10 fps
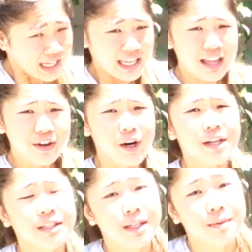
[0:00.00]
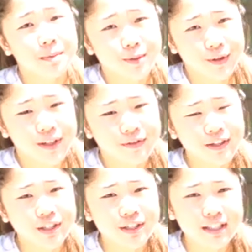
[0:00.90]
Yeah, there are symptoms for
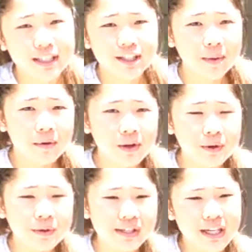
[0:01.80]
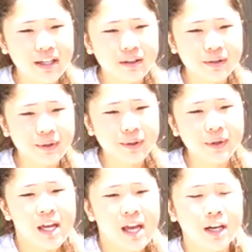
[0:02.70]
deficiency. Some of those include
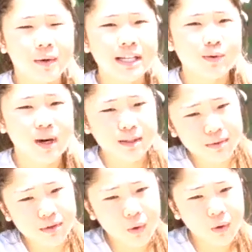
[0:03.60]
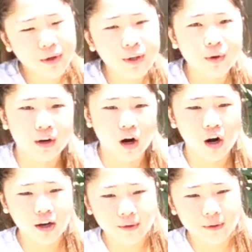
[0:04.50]
increased respiratory or
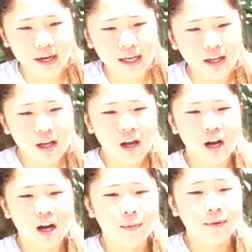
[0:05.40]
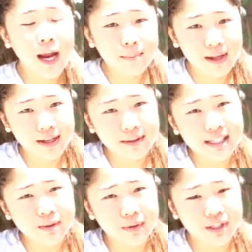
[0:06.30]
heart rate, night
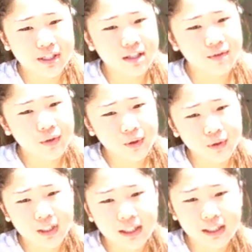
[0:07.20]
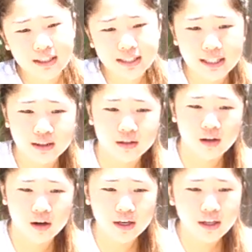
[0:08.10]
blindness, which is difficulty in seeing the
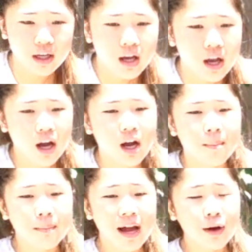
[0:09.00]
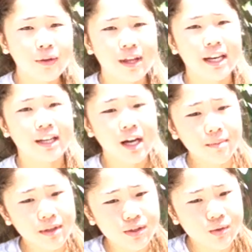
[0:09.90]
dark, mouth and gum
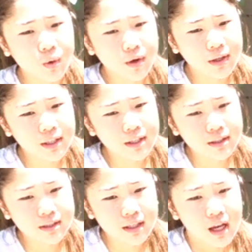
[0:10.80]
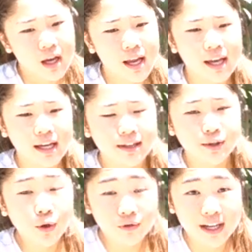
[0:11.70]
disorders, and
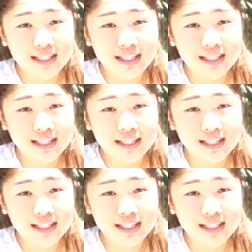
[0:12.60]
sulfite